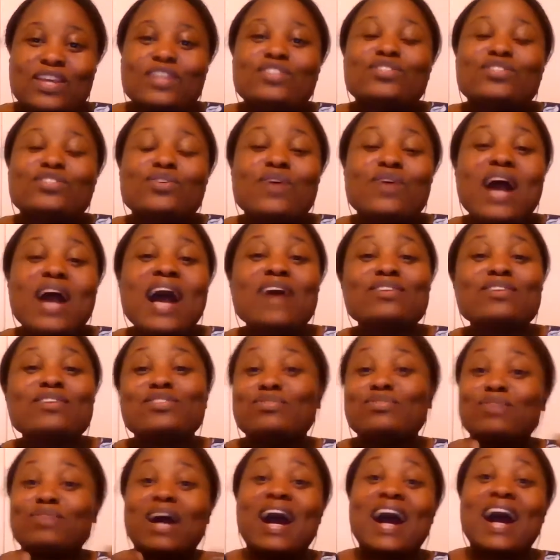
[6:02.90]
So how
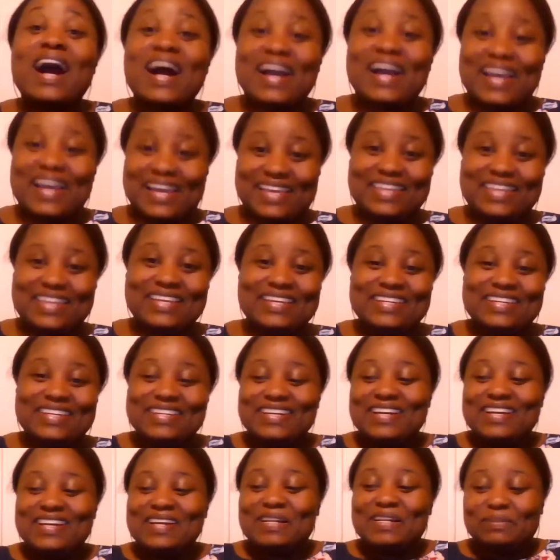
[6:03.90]
do I
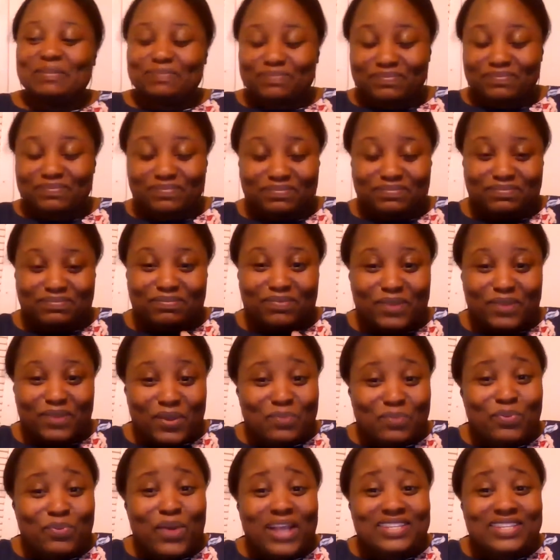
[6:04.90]

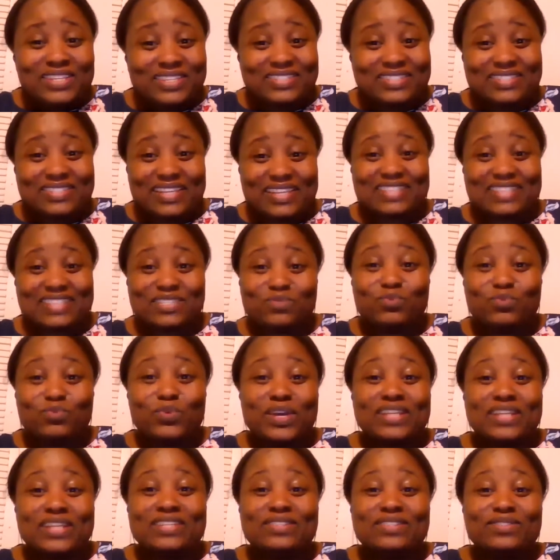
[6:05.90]
practice this
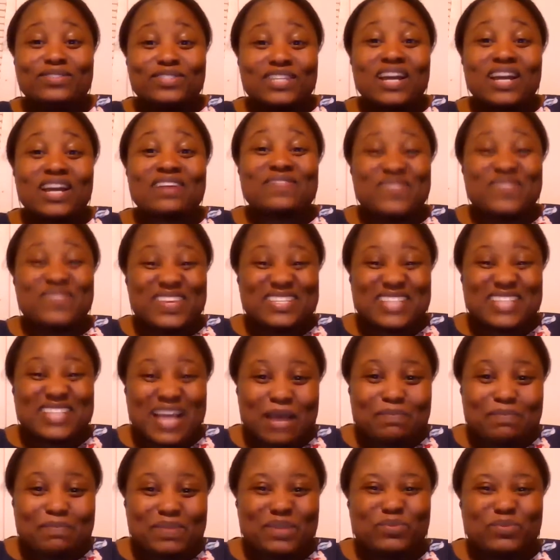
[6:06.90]
when tough things
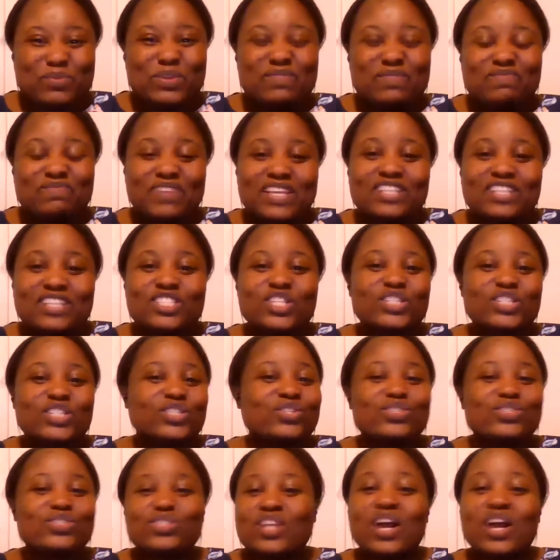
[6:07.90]
happen, when things are
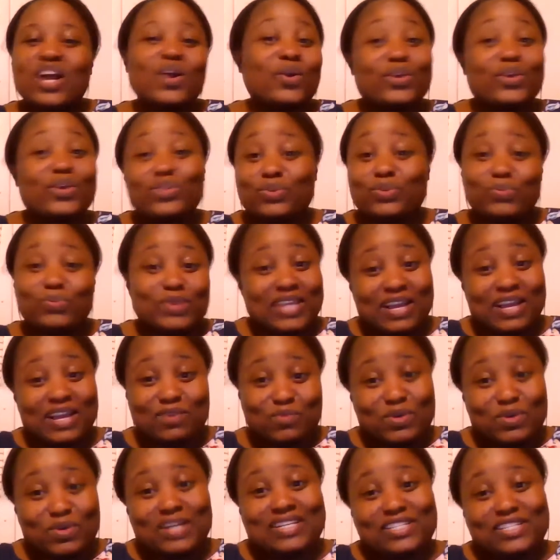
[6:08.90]
just not going the way I
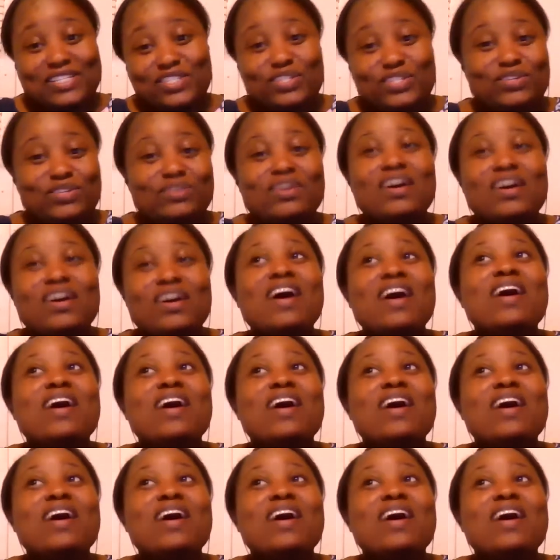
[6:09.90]
wanted to,